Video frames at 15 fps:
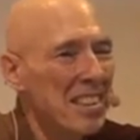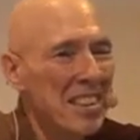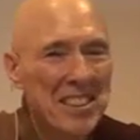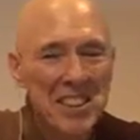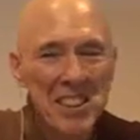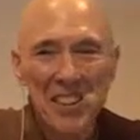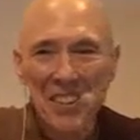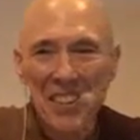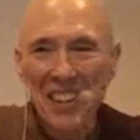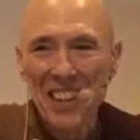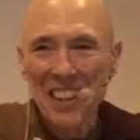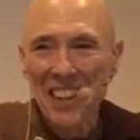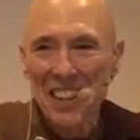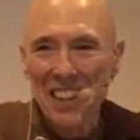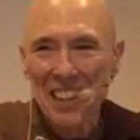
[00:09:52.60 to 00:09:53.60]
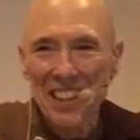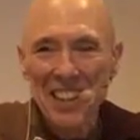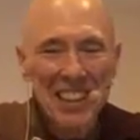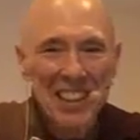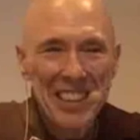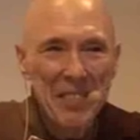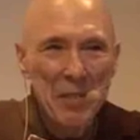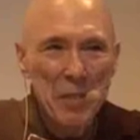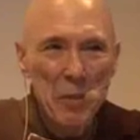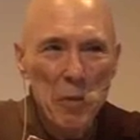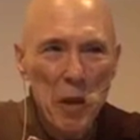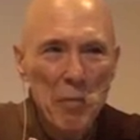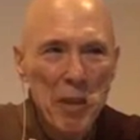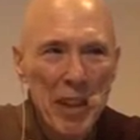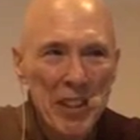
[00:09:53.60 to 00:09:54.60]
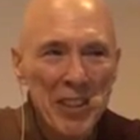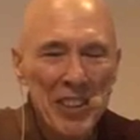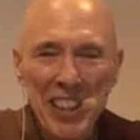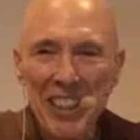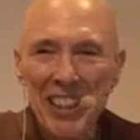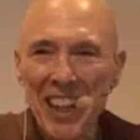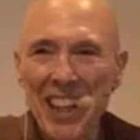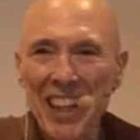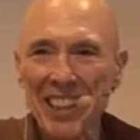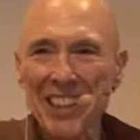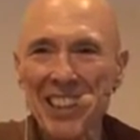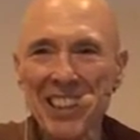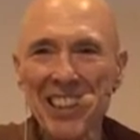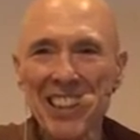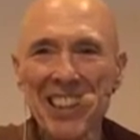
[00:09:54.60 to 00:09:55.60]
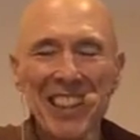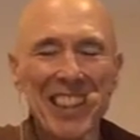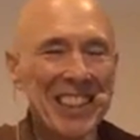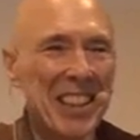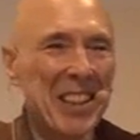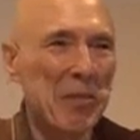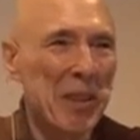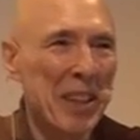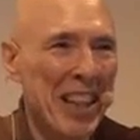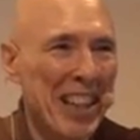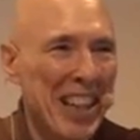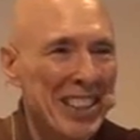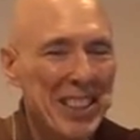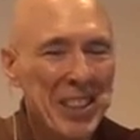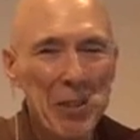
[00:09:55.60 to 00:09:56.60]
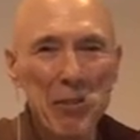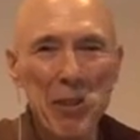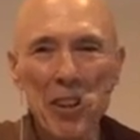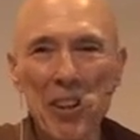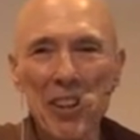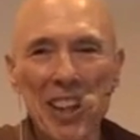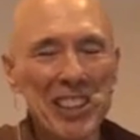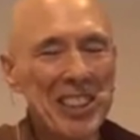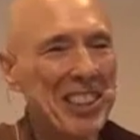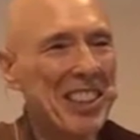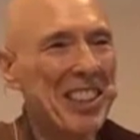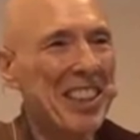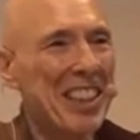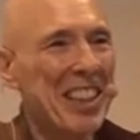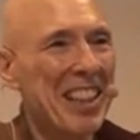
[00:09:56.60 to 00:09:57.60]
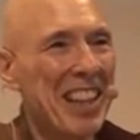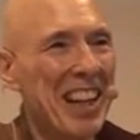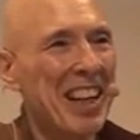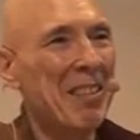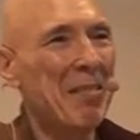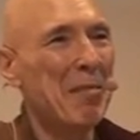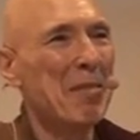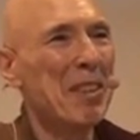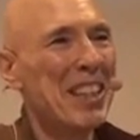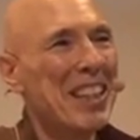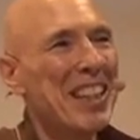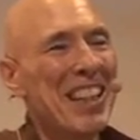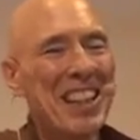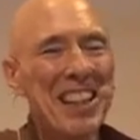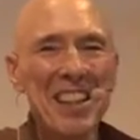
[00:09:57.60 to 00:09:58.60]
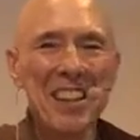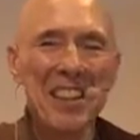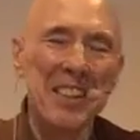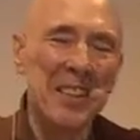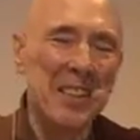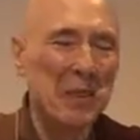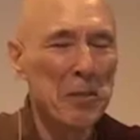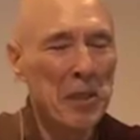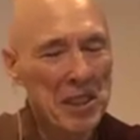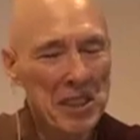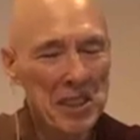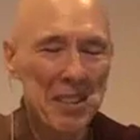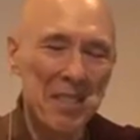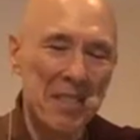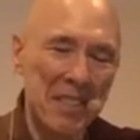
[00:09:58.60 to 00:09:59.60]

So he said, "What made you think that?" I said, "When I asked you whether I should come, you went?